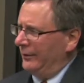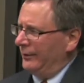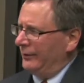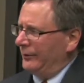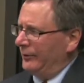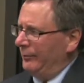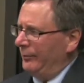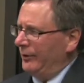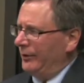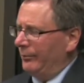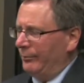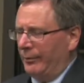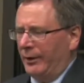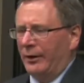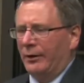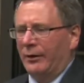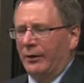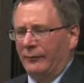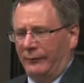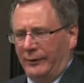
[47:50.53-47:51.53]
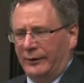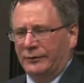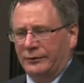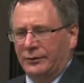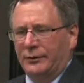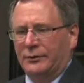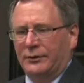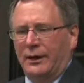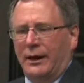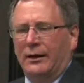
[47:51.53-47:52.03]
to be the mayor of this
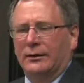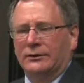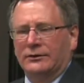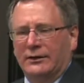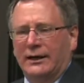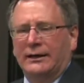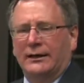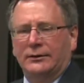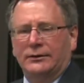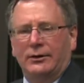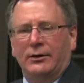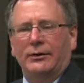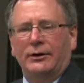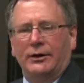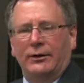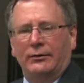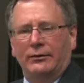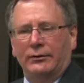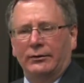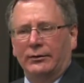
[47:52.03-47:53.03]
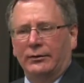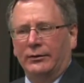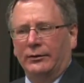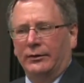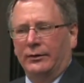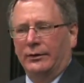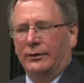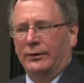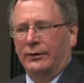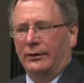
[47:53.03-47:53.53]
your town, San Antonio.
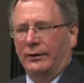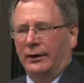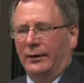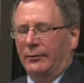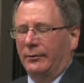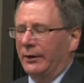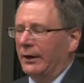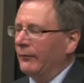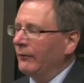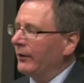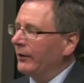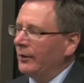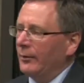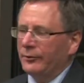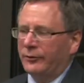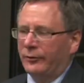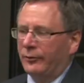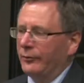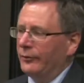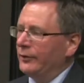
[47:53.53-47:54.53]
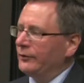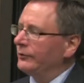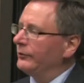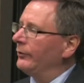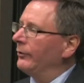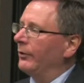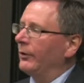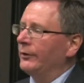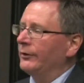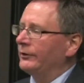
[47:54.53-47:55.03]
And whatever comes through this
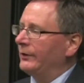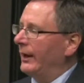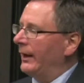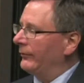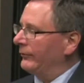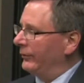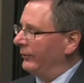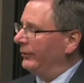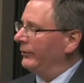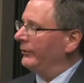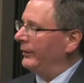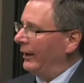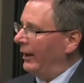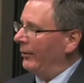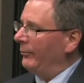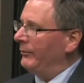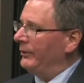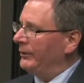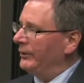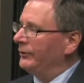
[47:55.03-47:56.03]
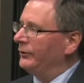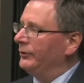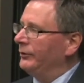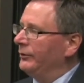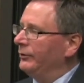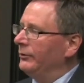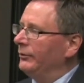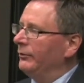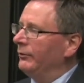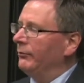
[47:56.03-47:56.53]
door this afternoon, help me to
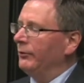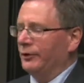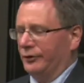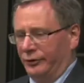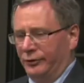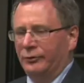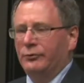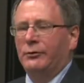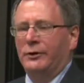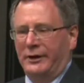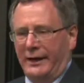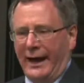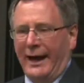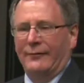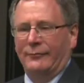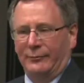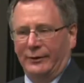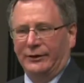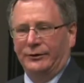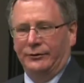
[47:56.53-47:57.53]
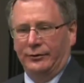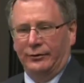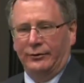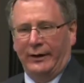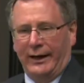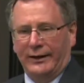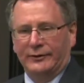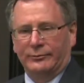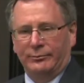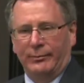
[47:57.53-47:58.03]
do what you would have me do
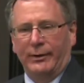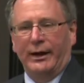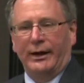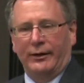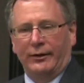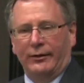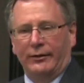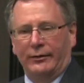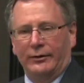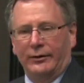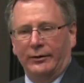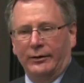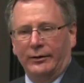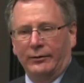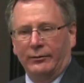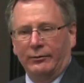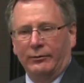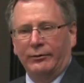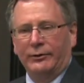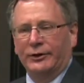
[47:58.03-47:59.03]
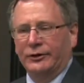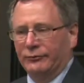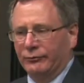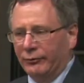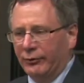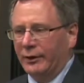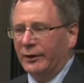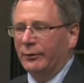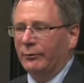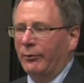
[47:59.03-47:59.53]
as mayor, what is
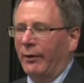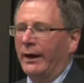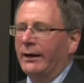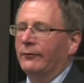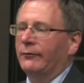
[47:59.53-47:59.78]
really right